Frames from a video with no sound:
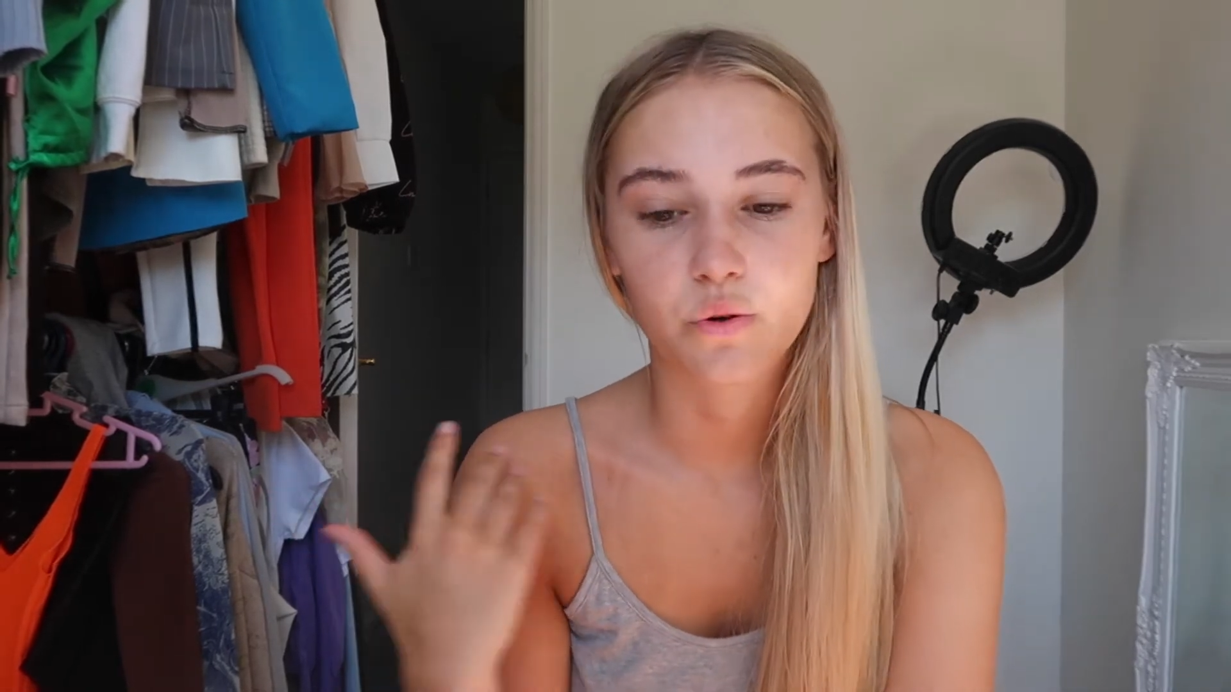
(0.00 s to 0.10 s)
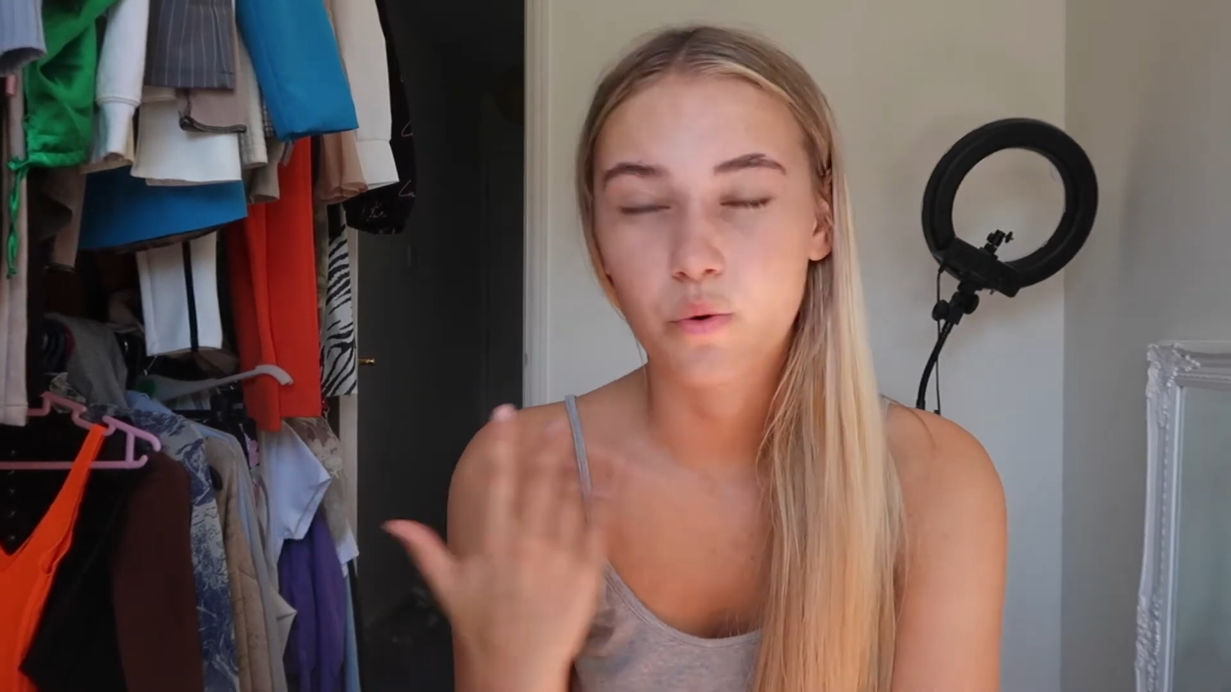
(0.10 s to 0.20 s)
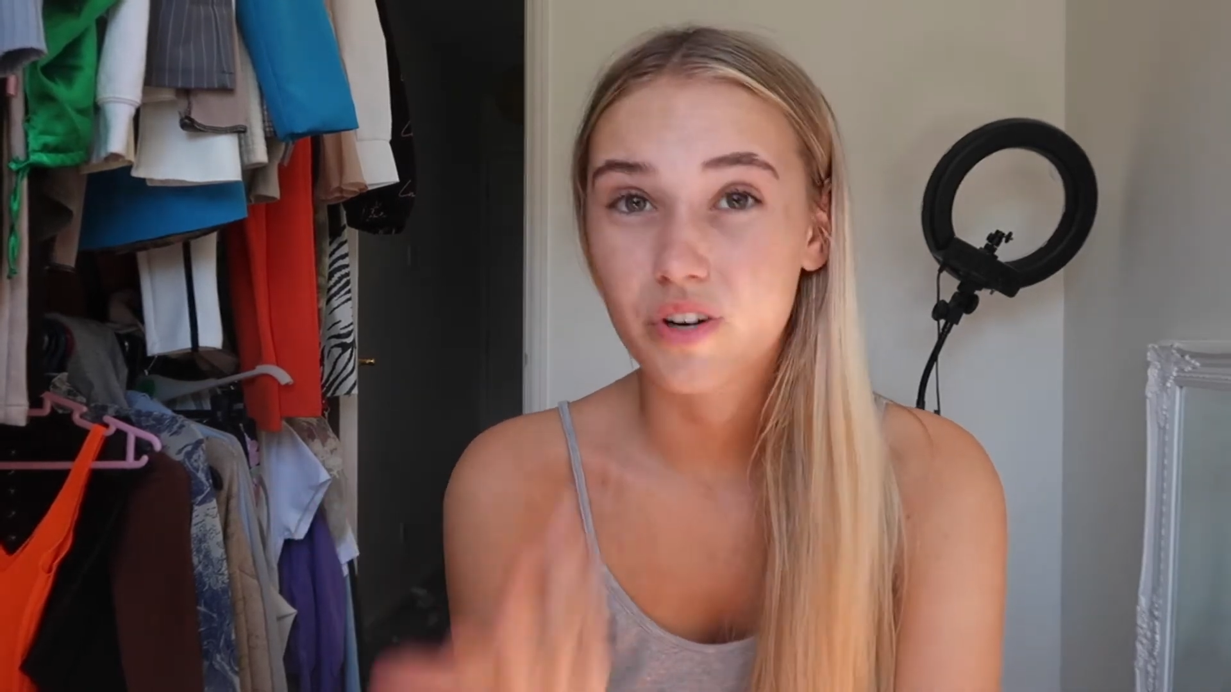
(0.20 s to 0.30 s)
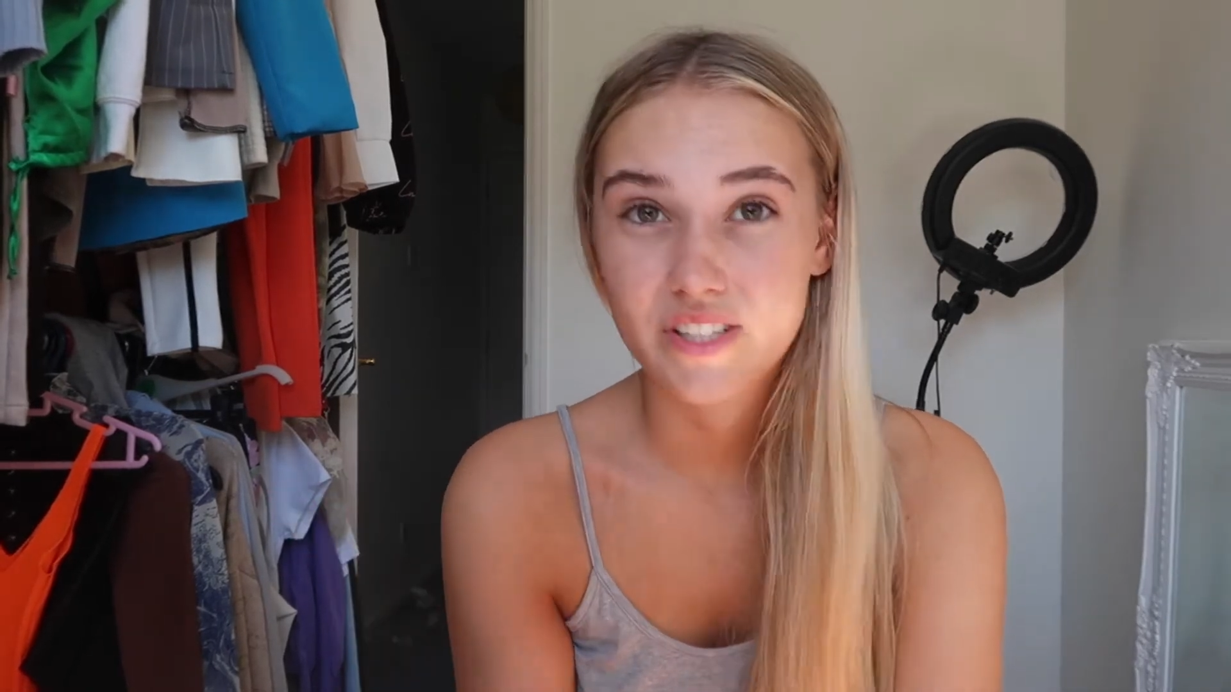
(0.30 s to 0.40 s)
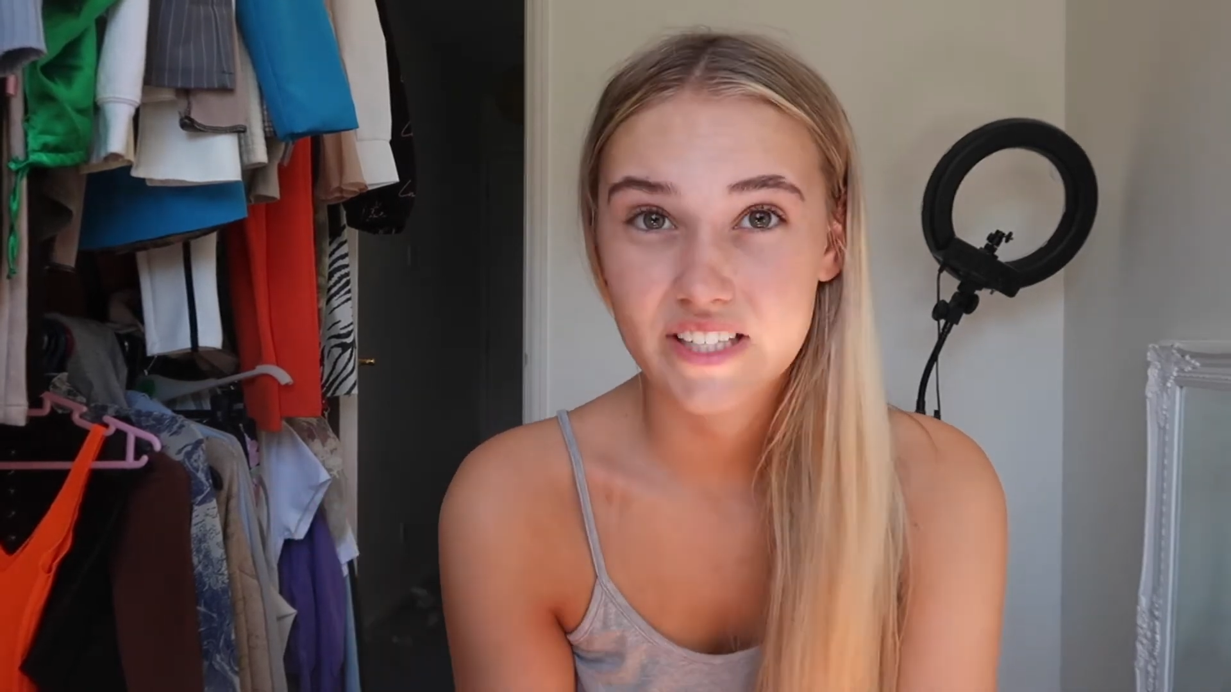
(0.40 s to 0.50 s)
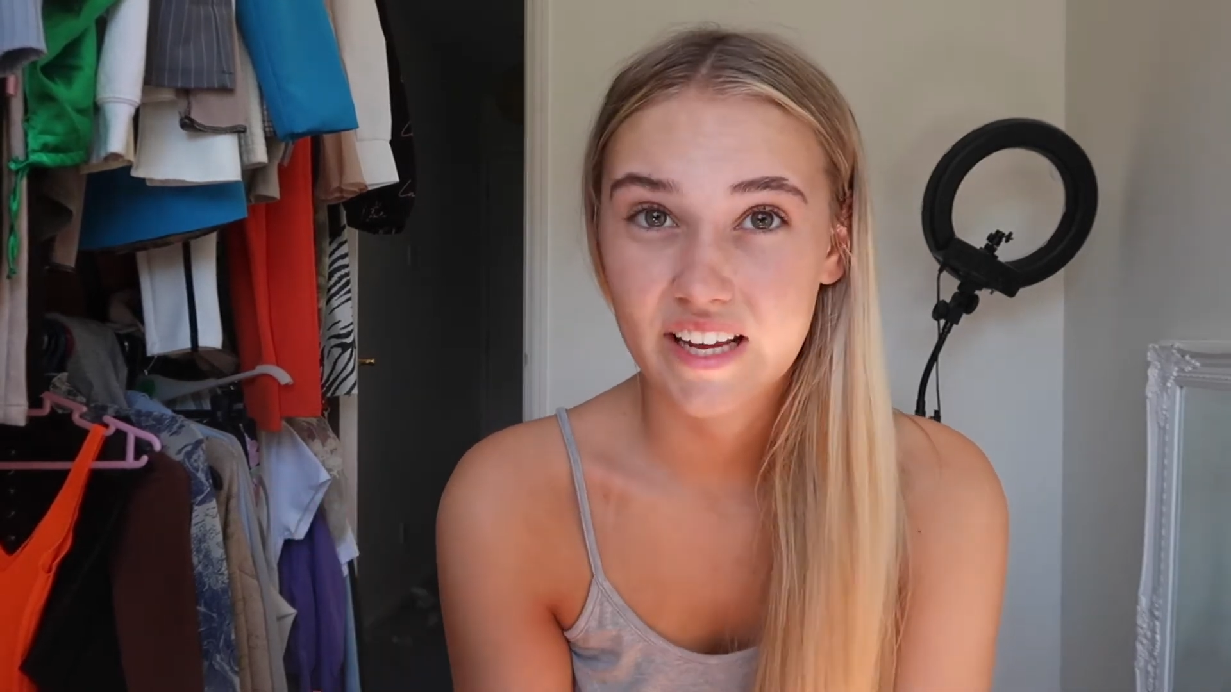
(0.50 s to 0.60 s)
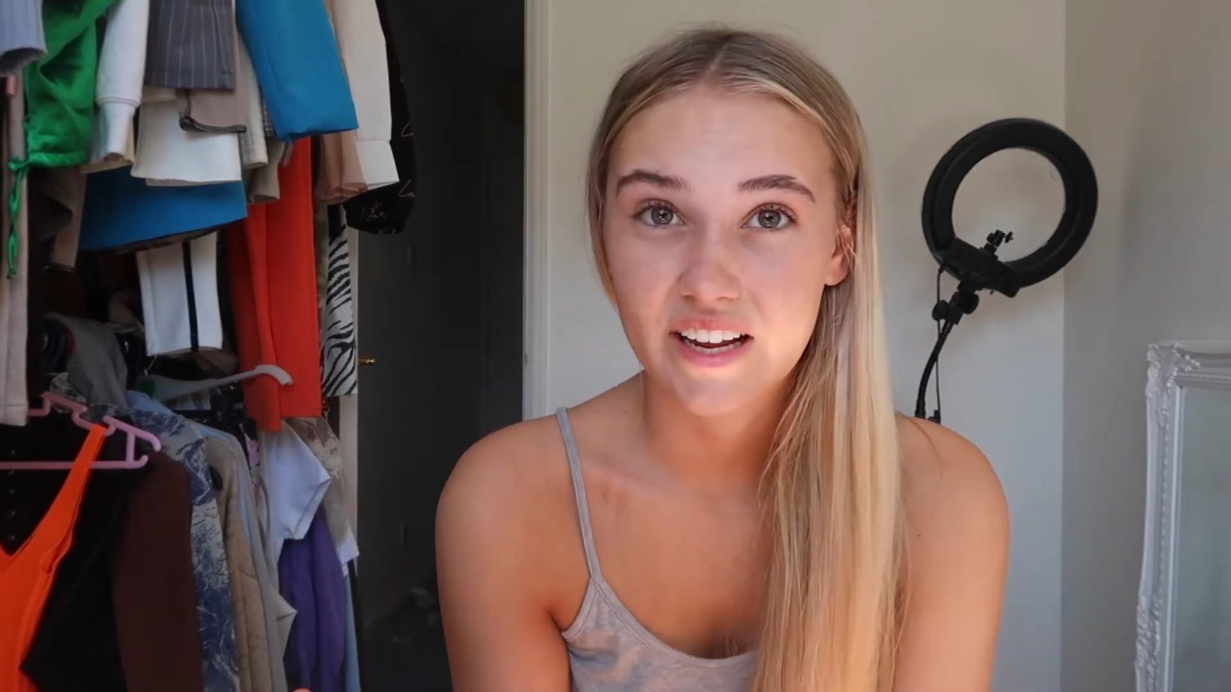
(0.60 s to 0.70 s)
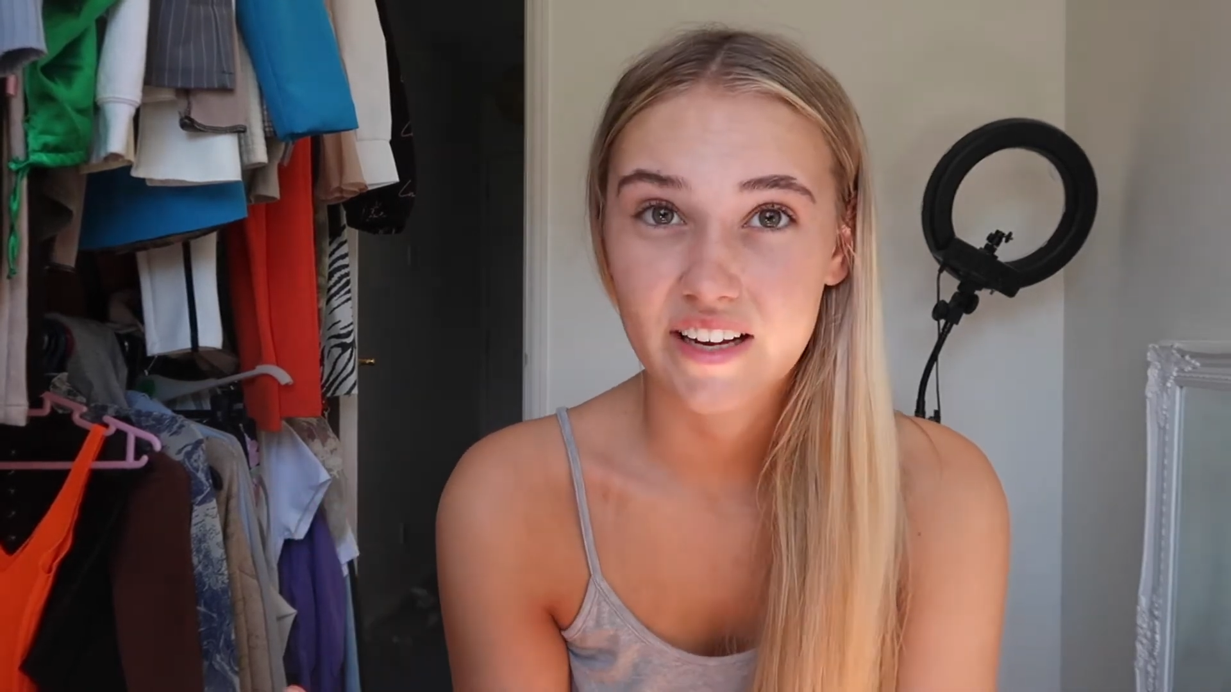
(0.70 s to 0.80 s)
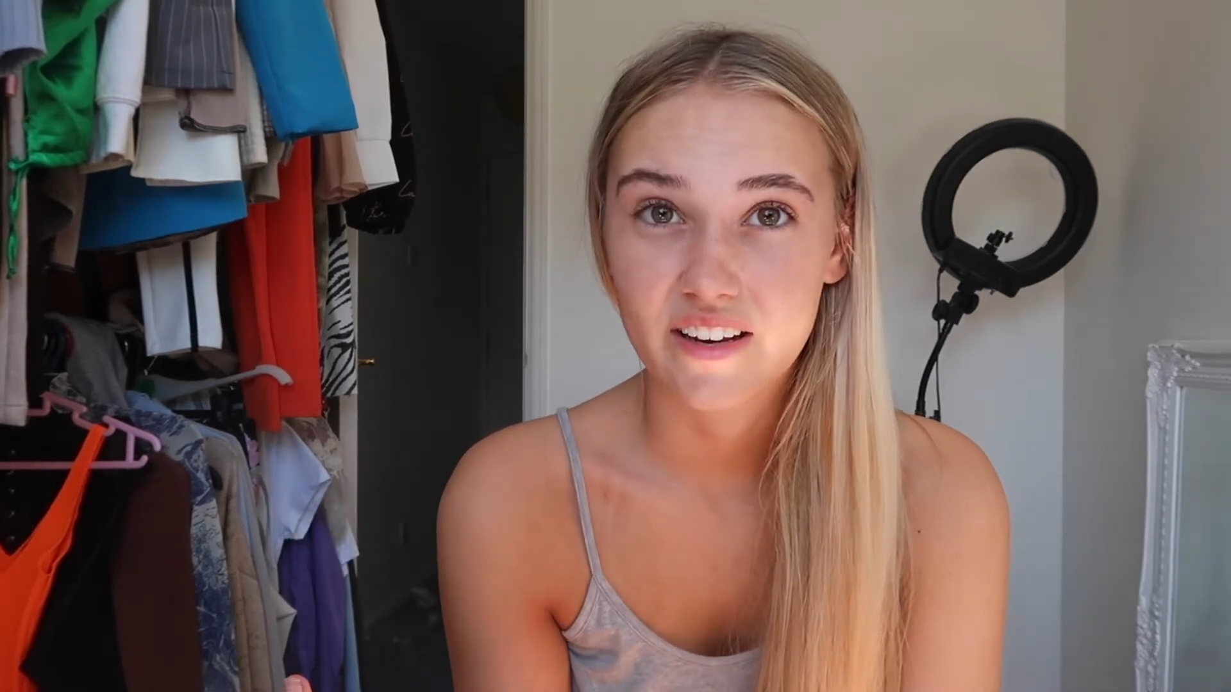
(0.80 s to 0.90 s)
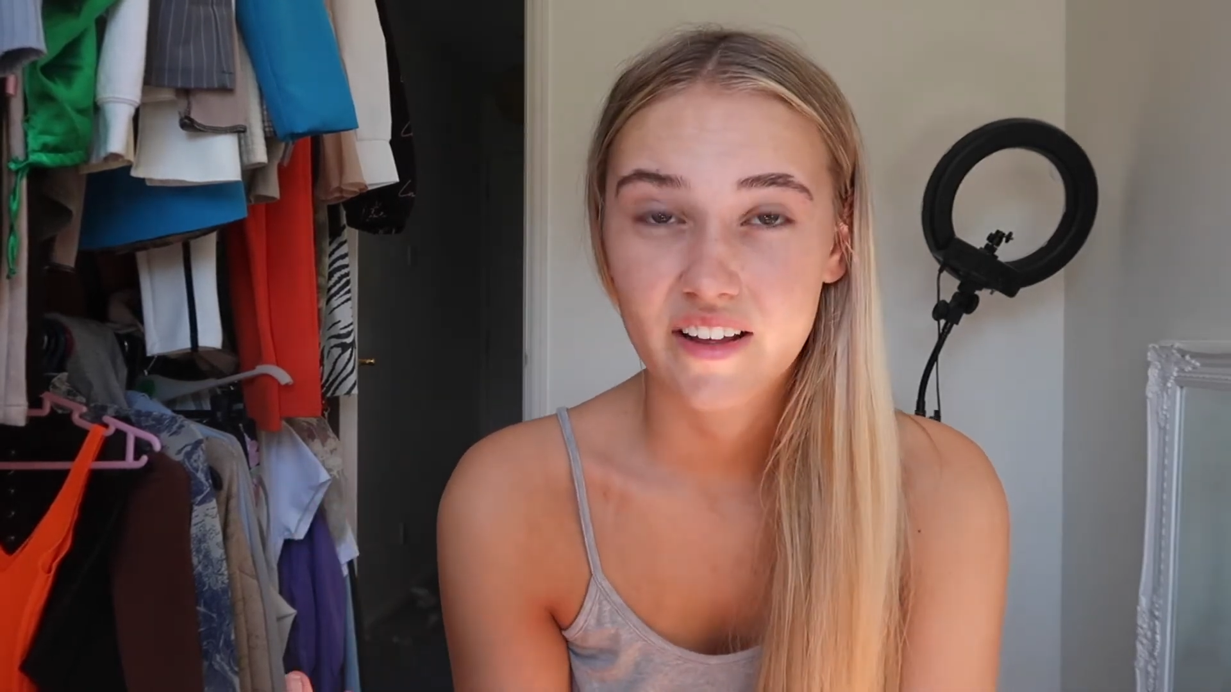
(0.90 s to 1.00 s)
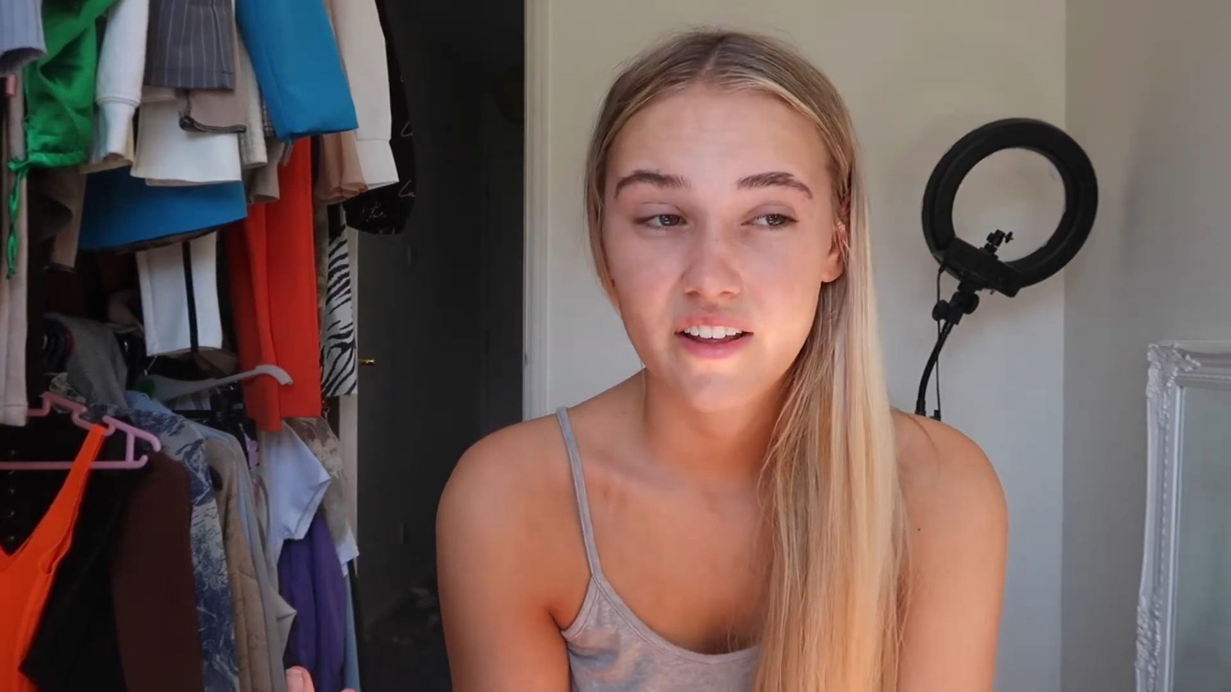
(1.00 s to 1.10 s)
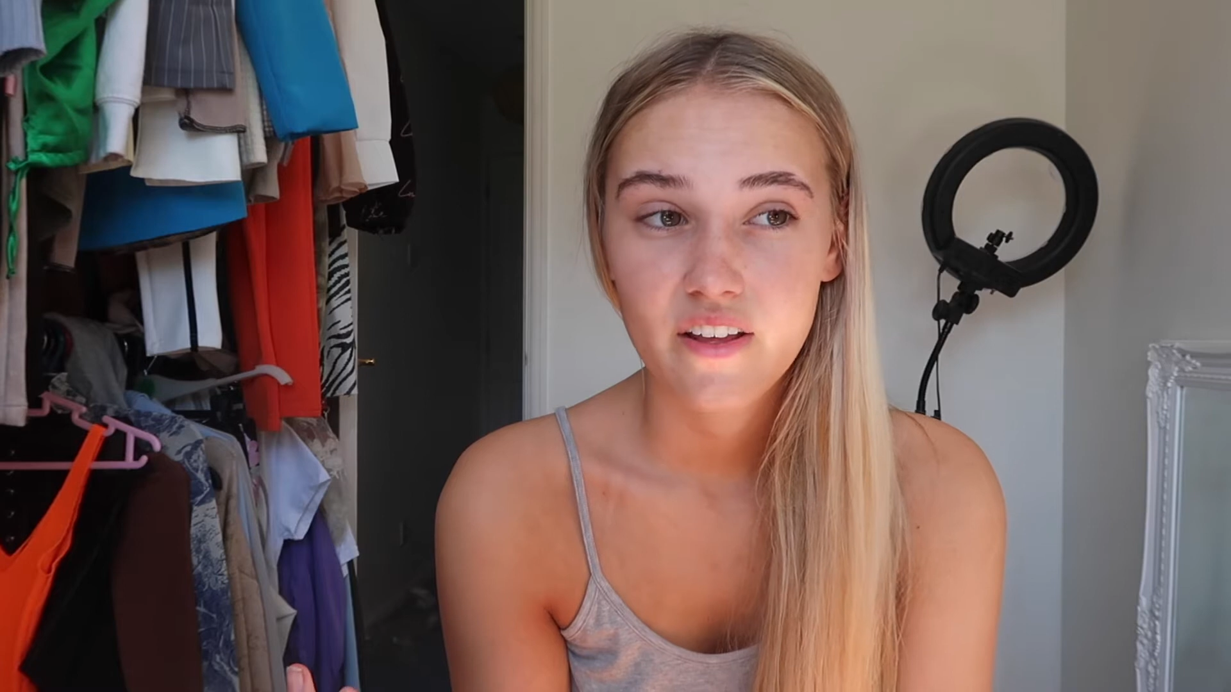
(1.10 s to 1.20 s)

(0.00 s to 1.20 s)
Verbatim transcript: quarantine.